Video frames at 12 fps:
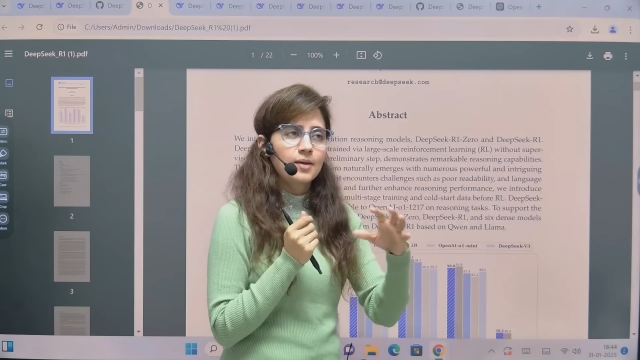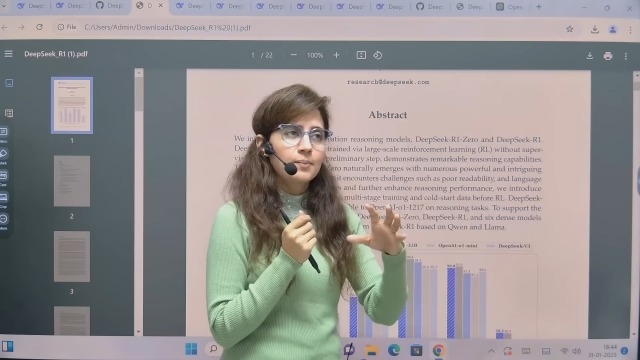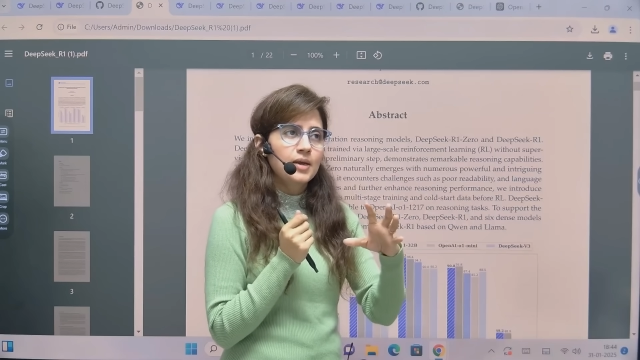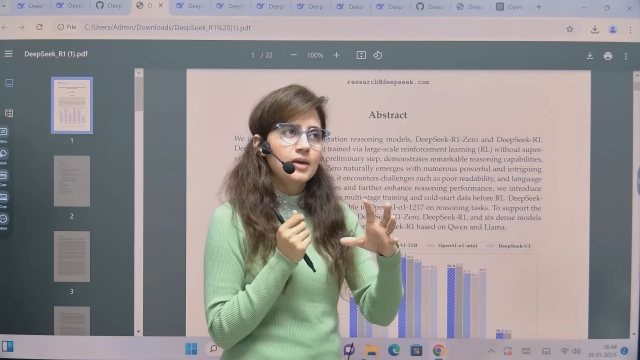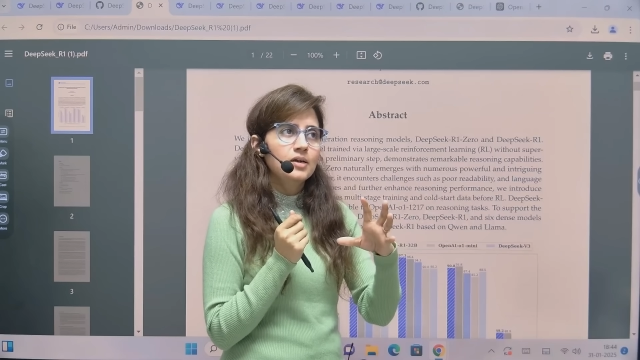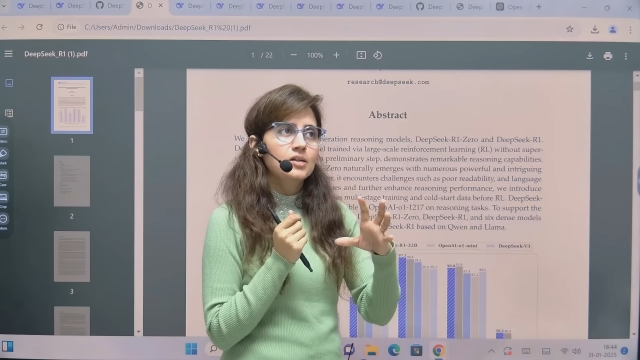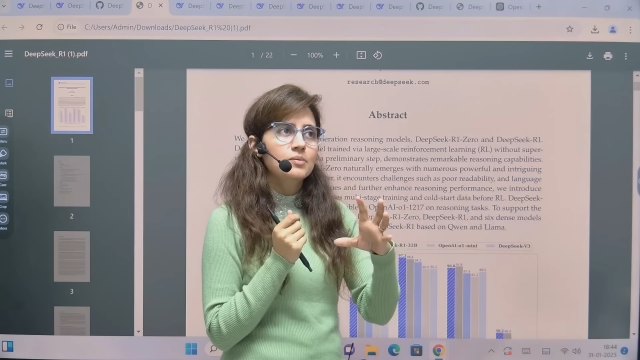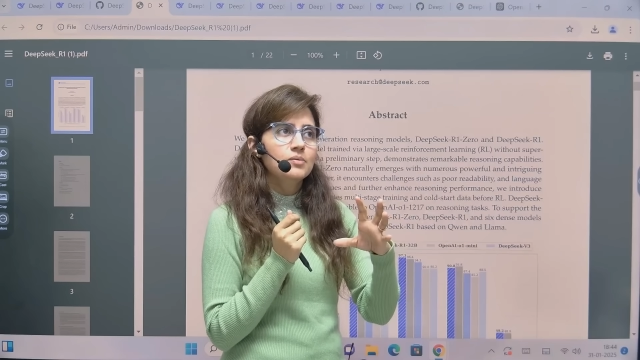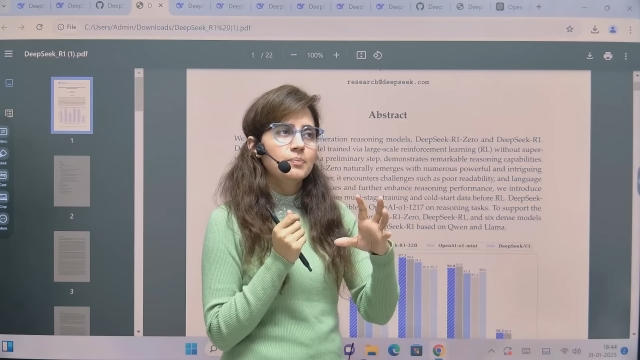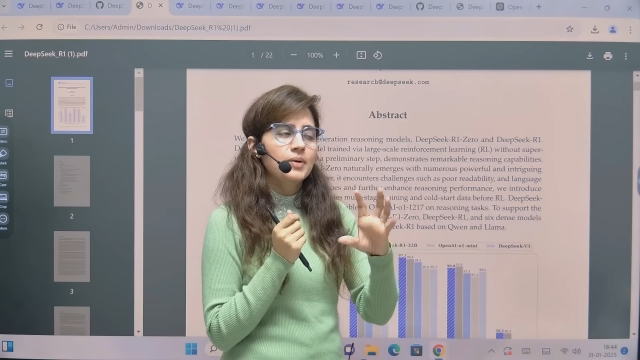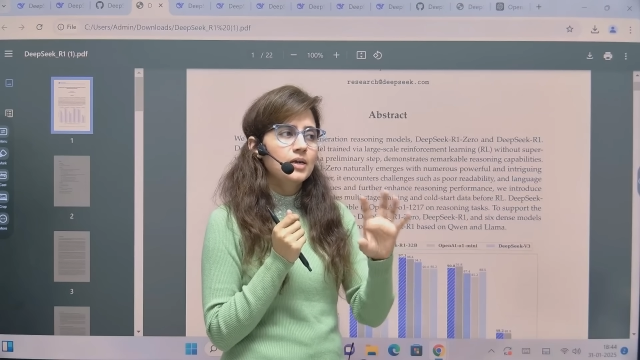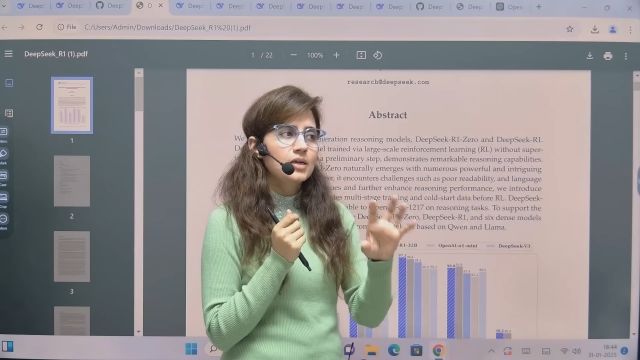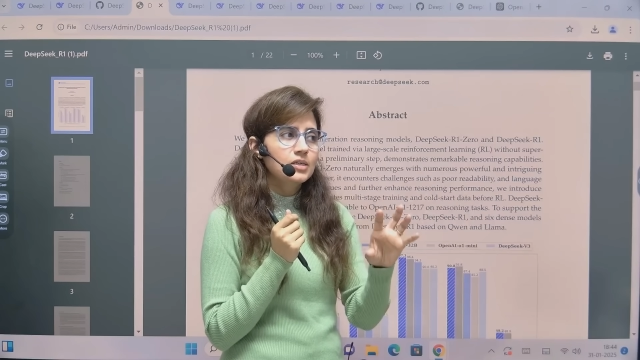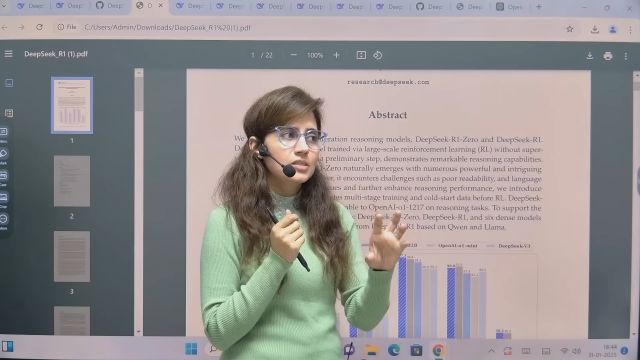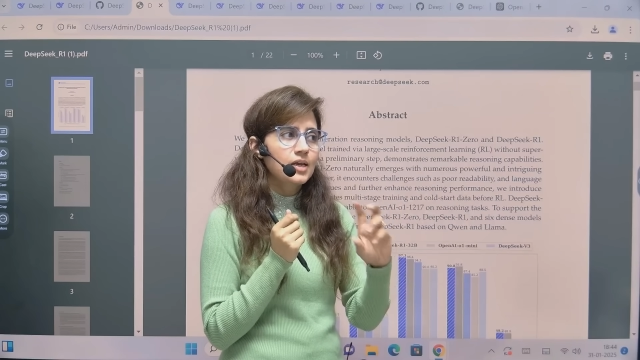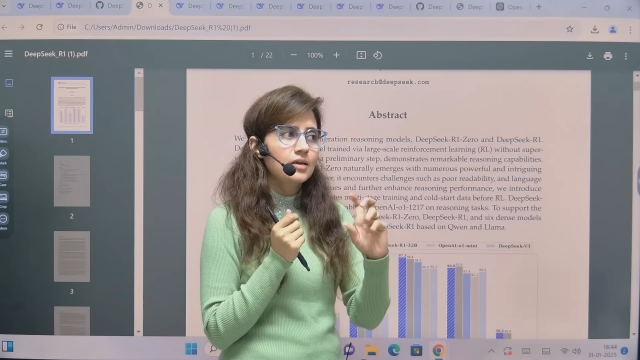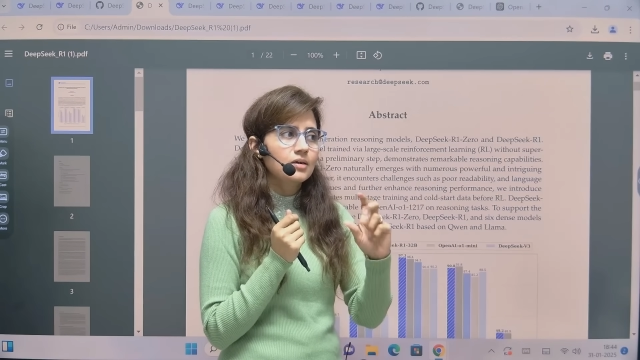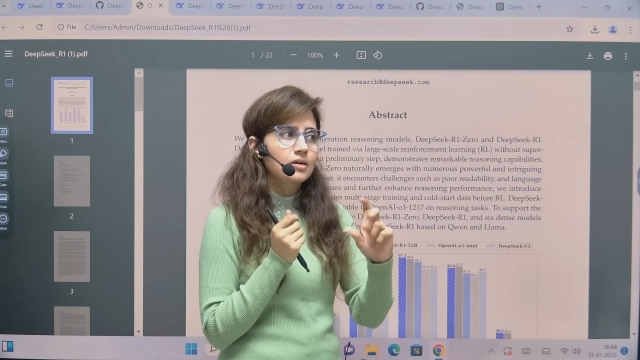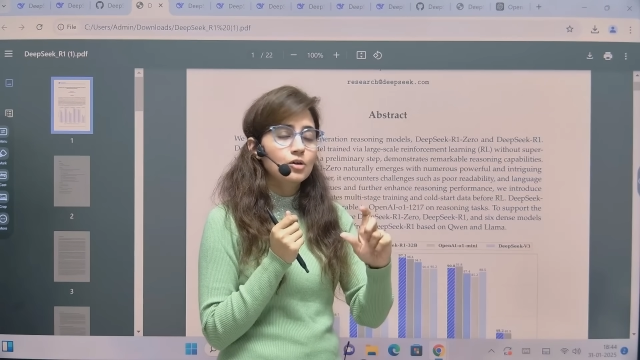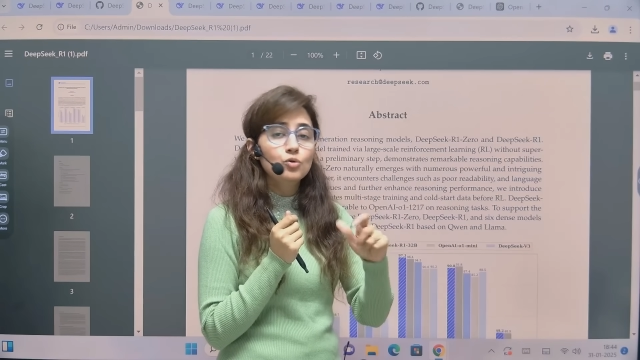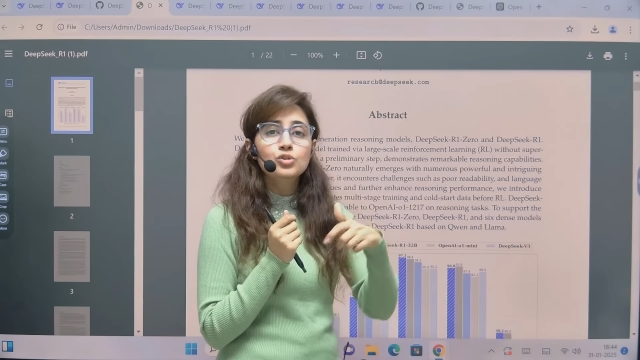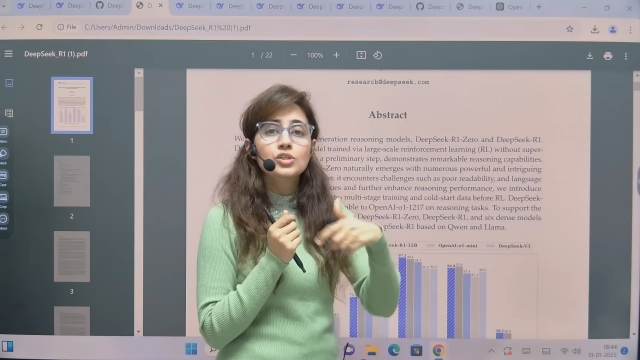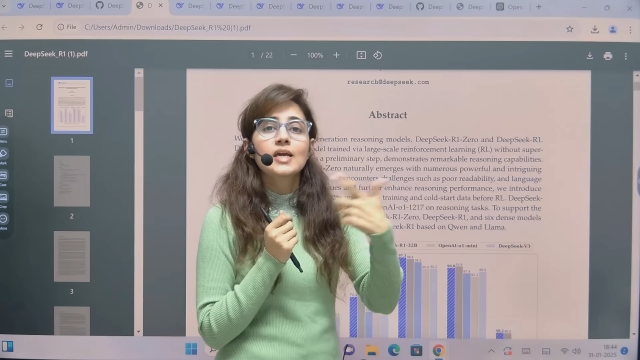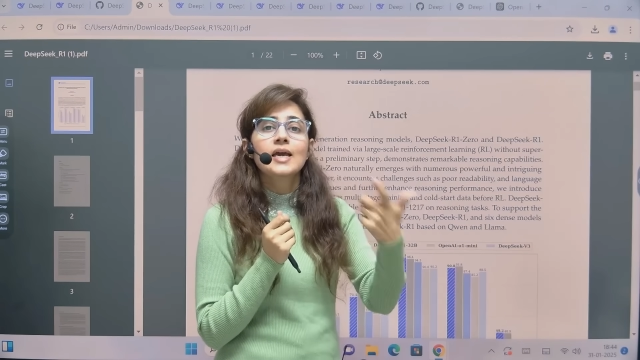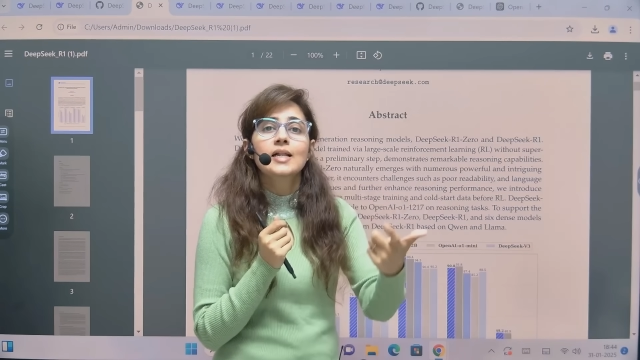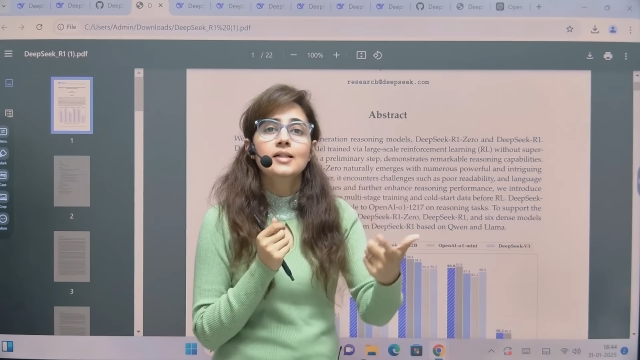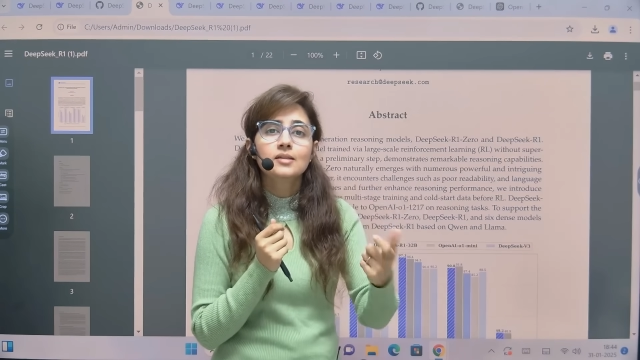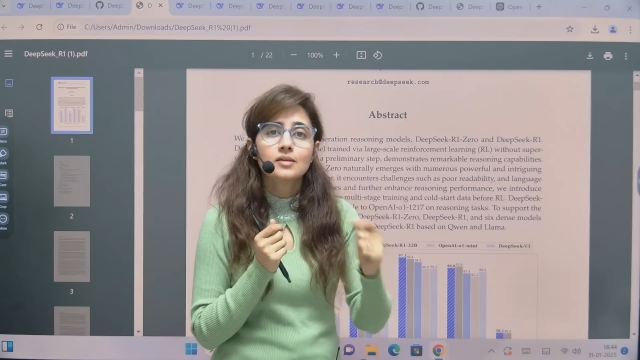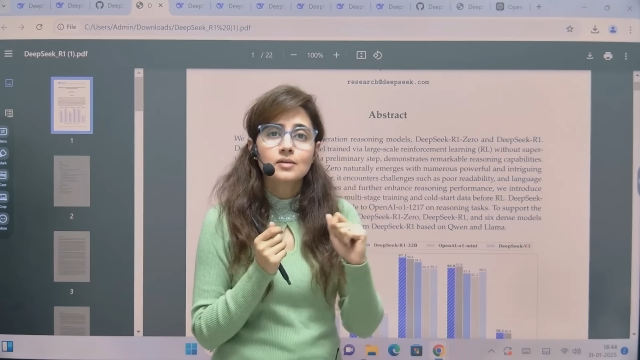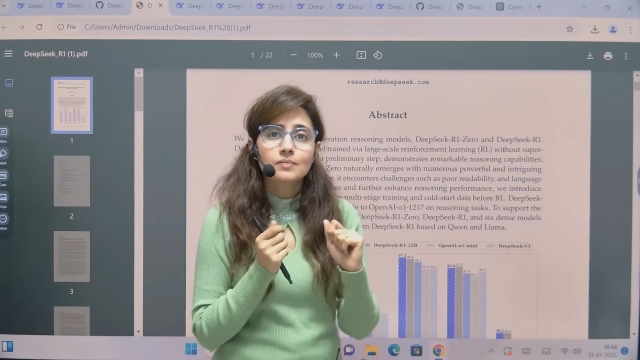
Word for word: like penalty penalties like uh, losing health,